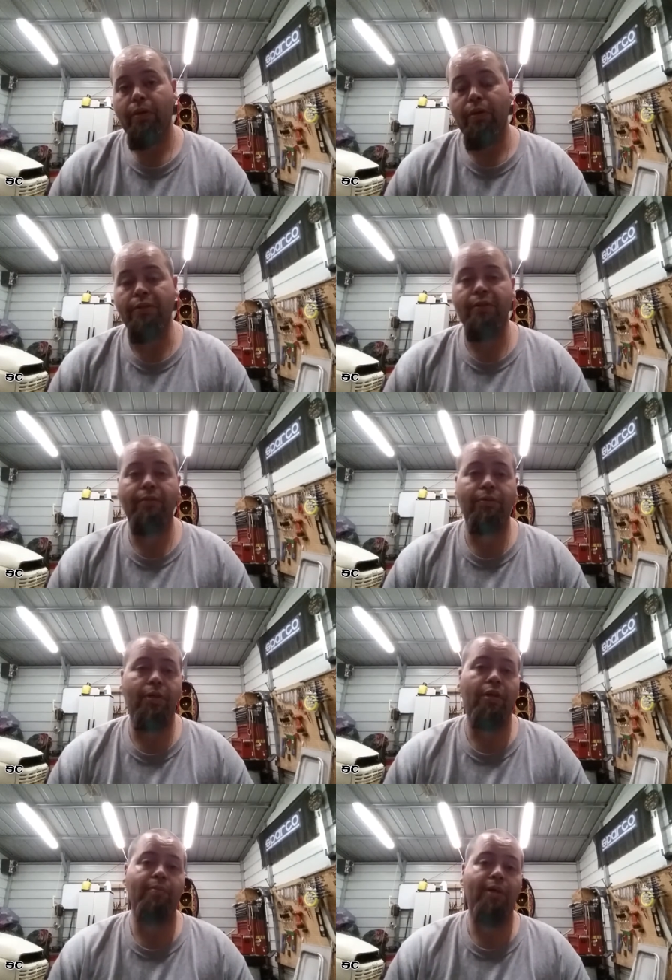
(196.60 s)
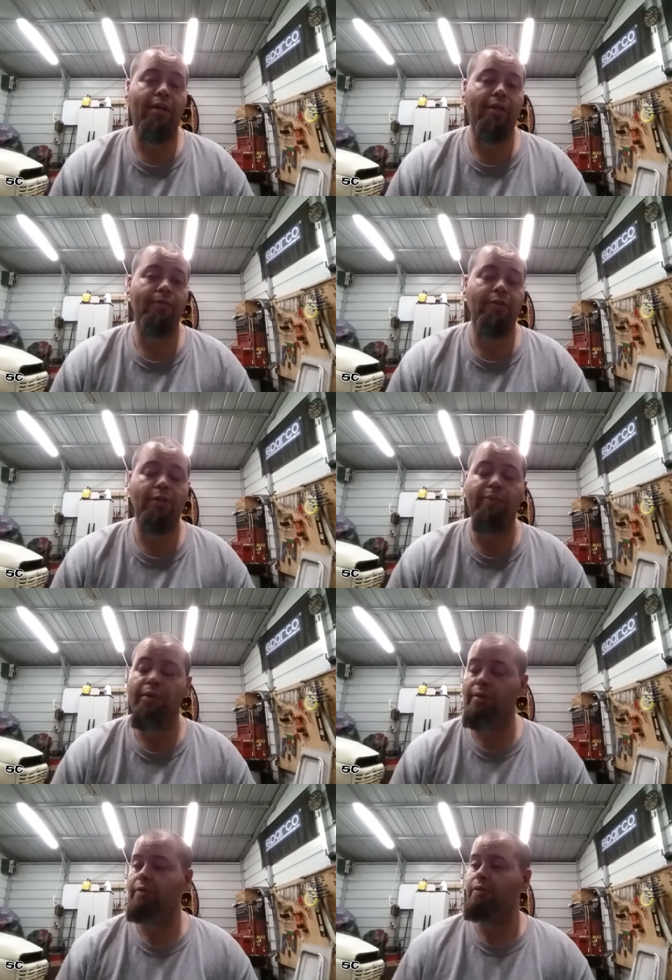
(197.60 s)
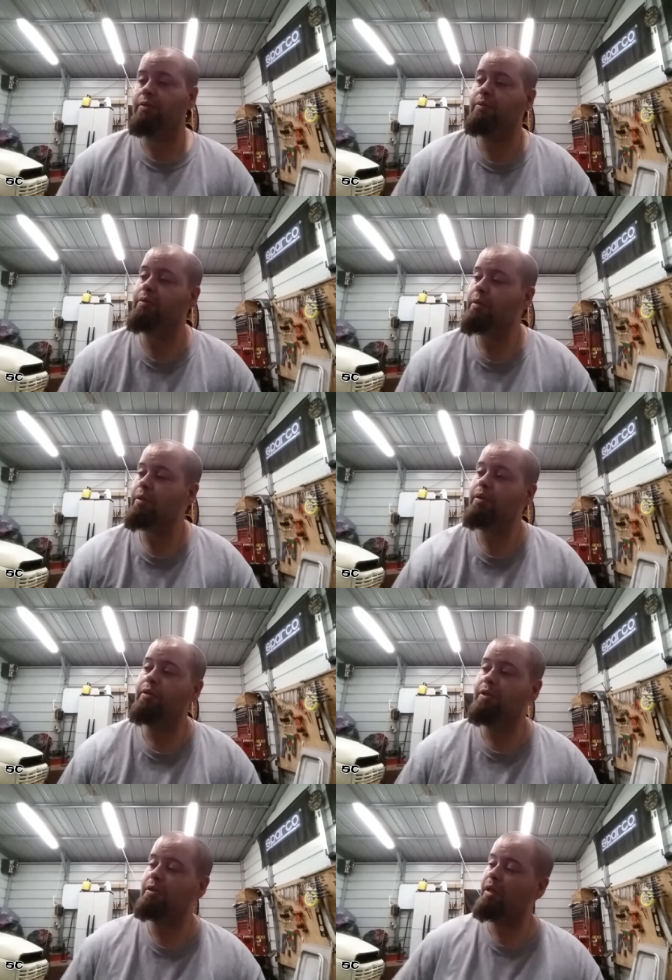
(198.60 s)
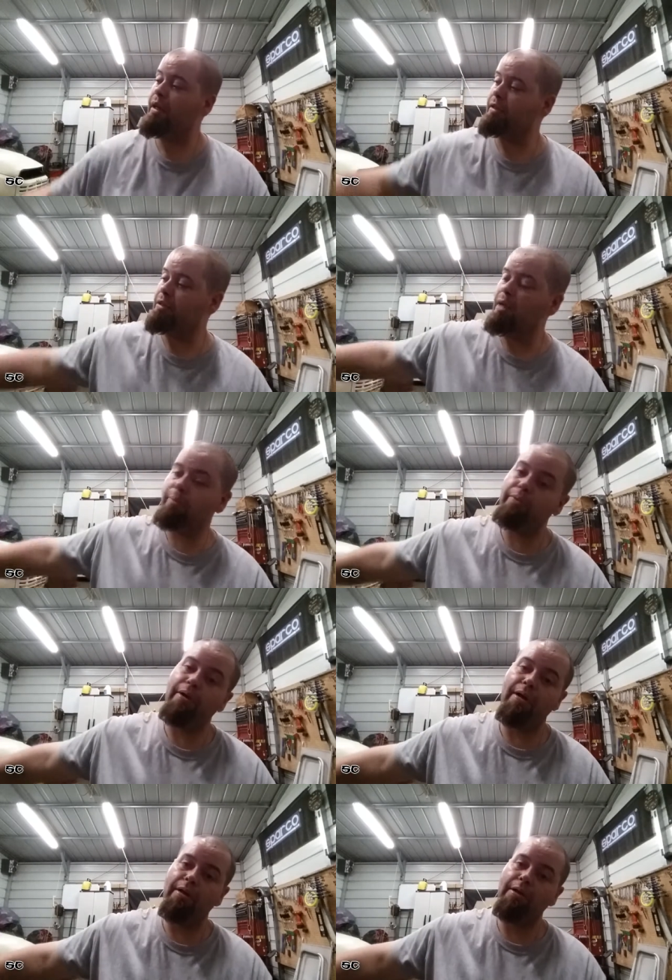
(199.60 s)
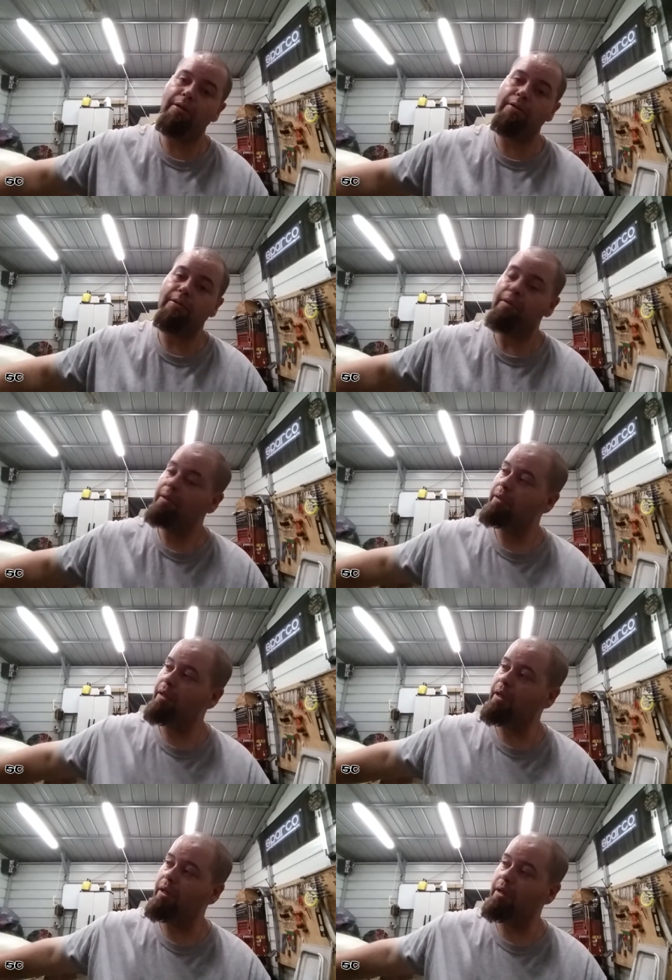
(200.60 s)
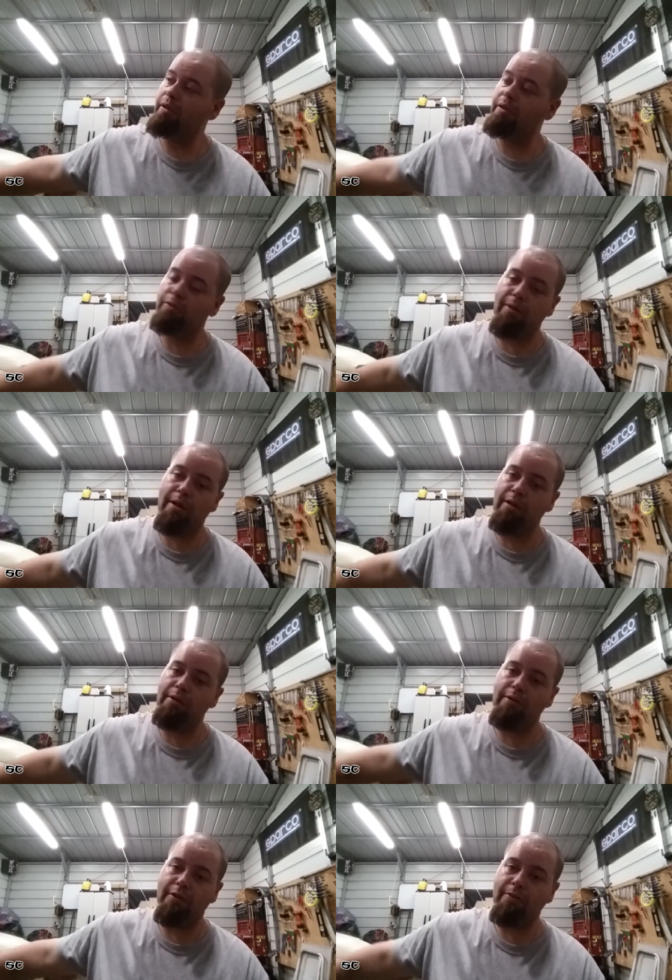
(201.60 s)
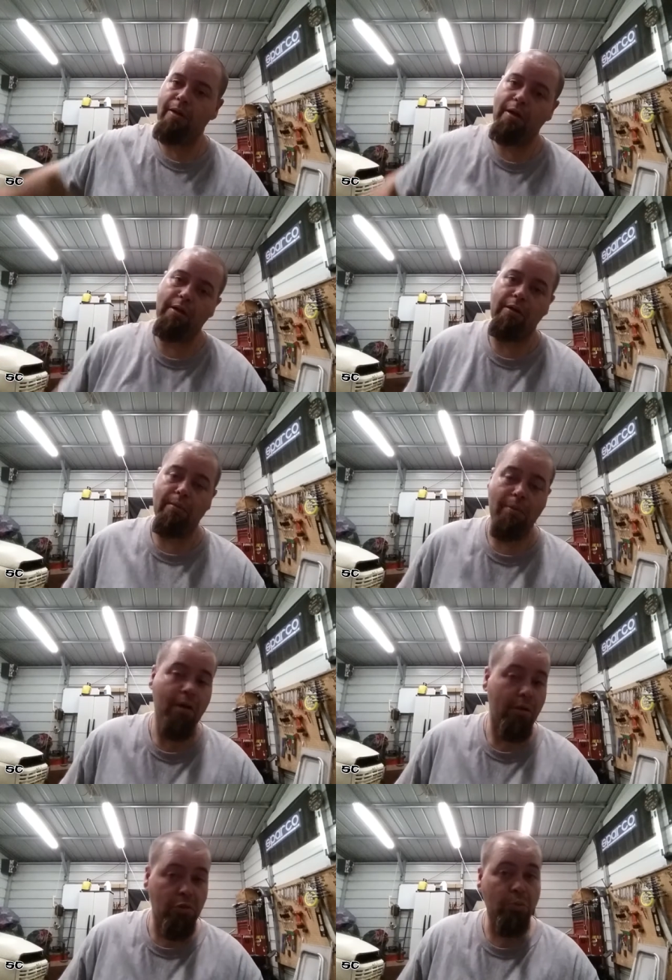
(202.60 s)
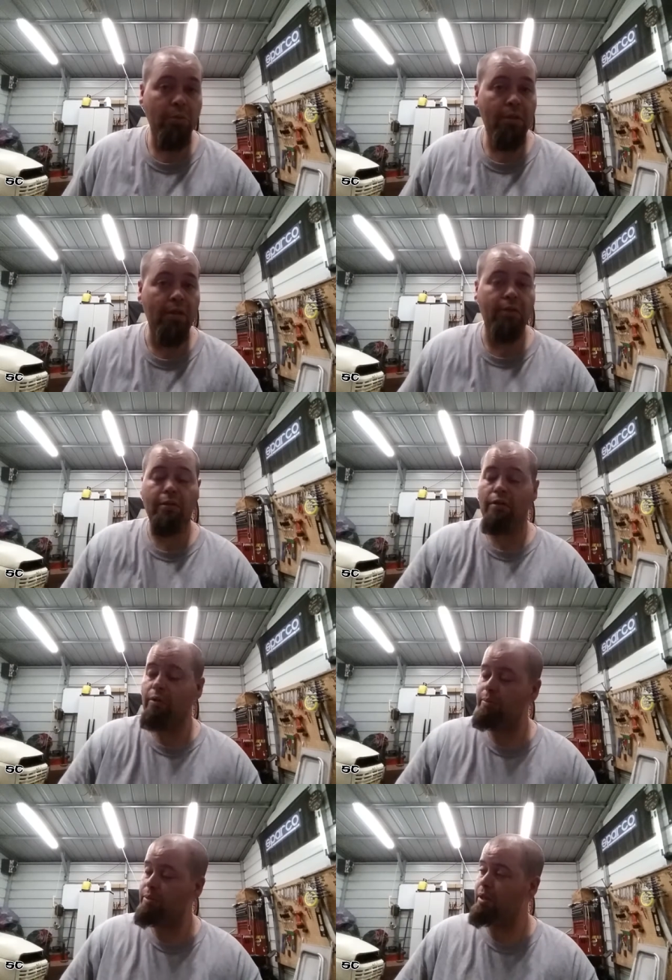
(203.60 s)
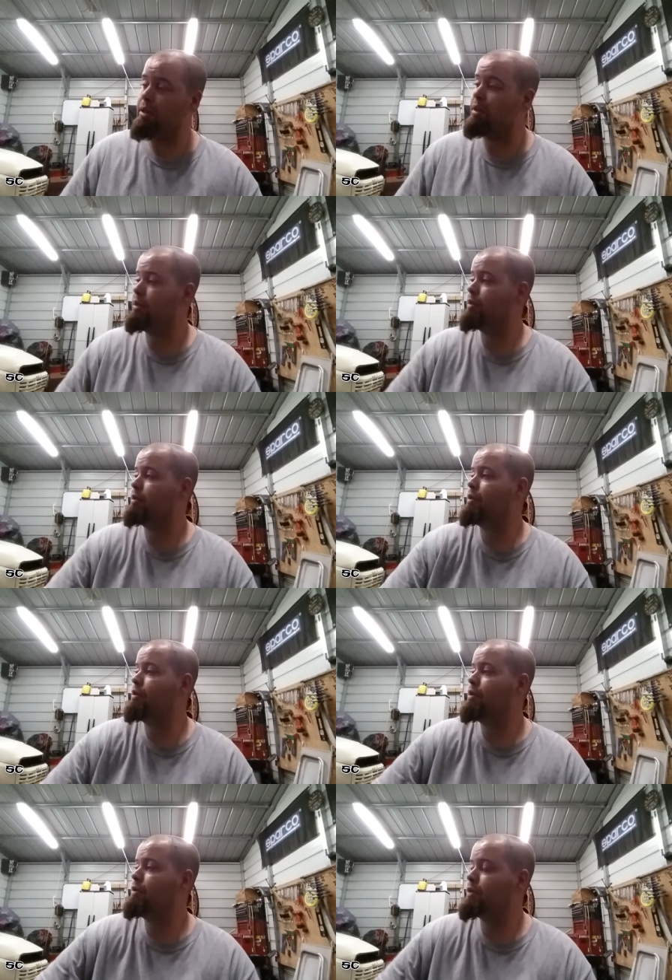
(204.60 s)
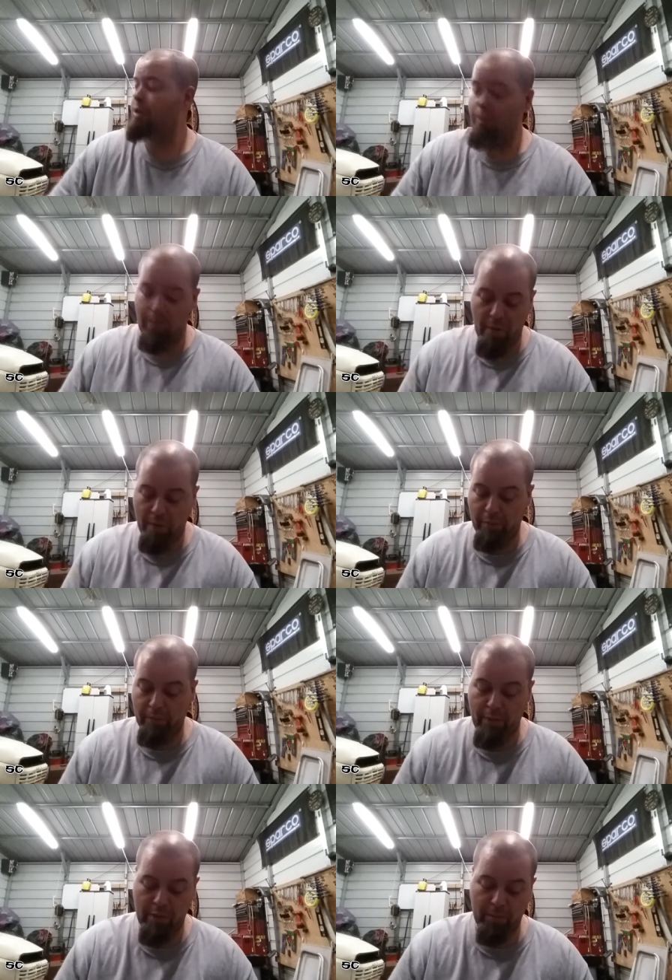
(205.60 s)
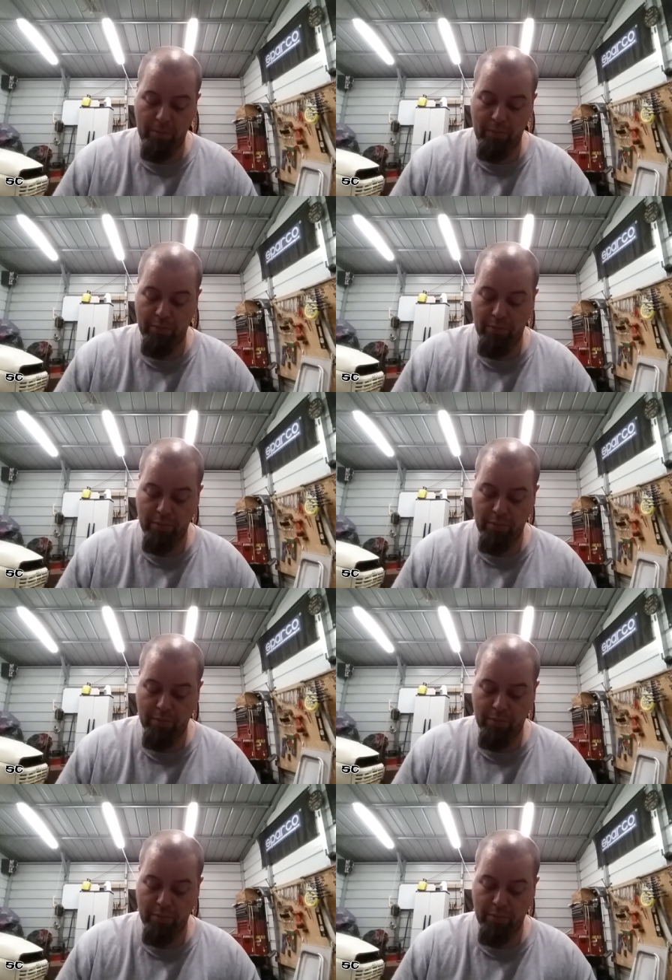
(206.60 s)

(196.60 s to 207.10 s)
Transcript: He said, if you get them, I'll give you something else too. He says, I got a table right here and this right here and this right here. And I'm like, sweet, you know what I'm saying? So I walked away with